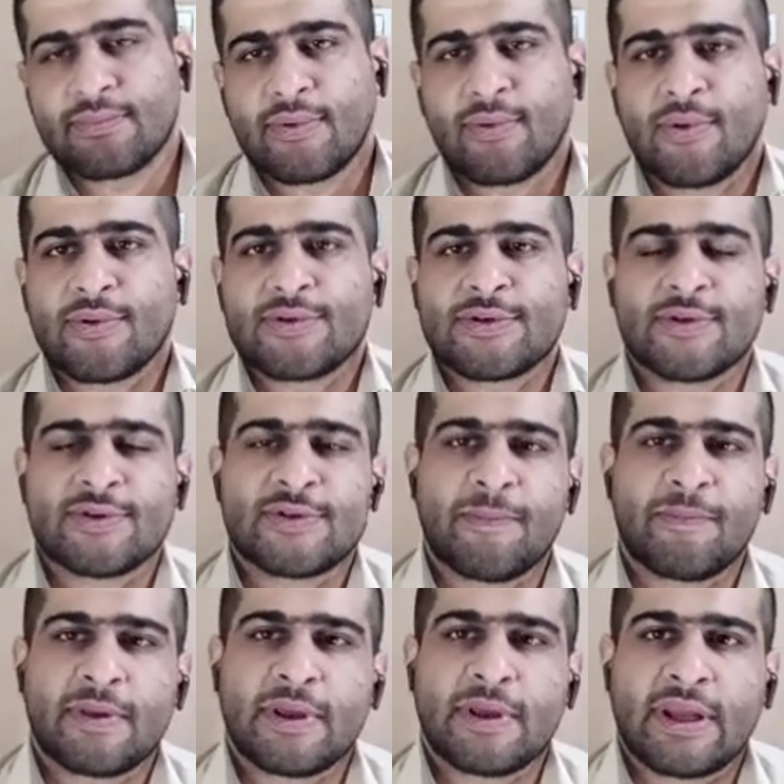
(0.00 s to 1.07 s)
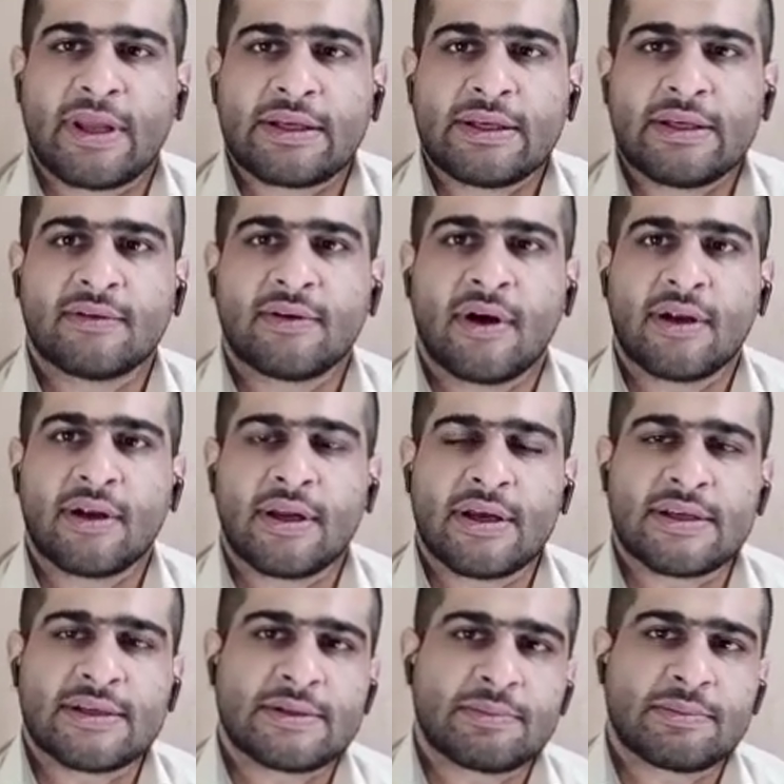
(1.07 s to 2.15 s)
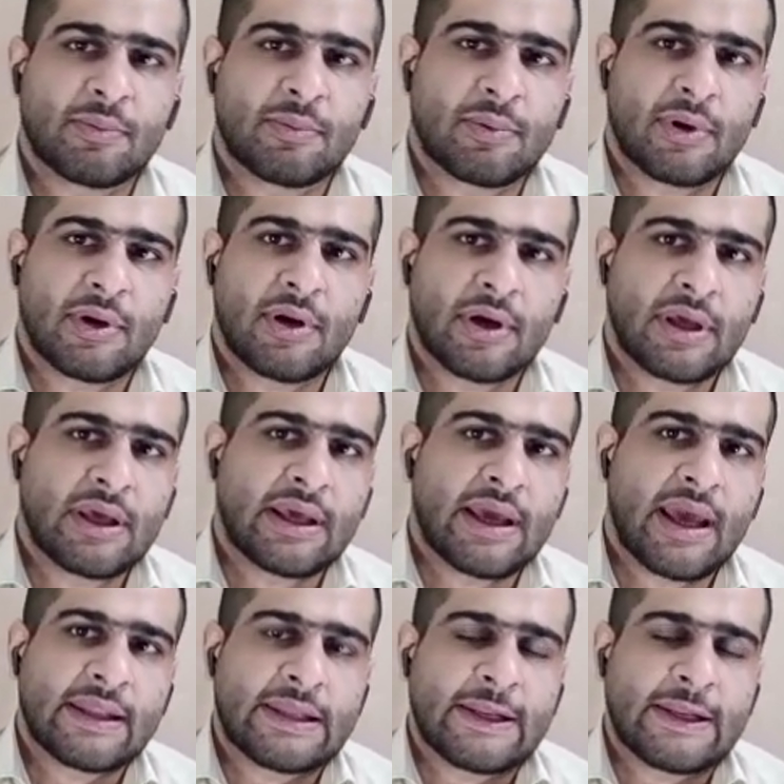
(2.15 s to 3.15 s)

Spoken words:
also something that Iran does. Looking at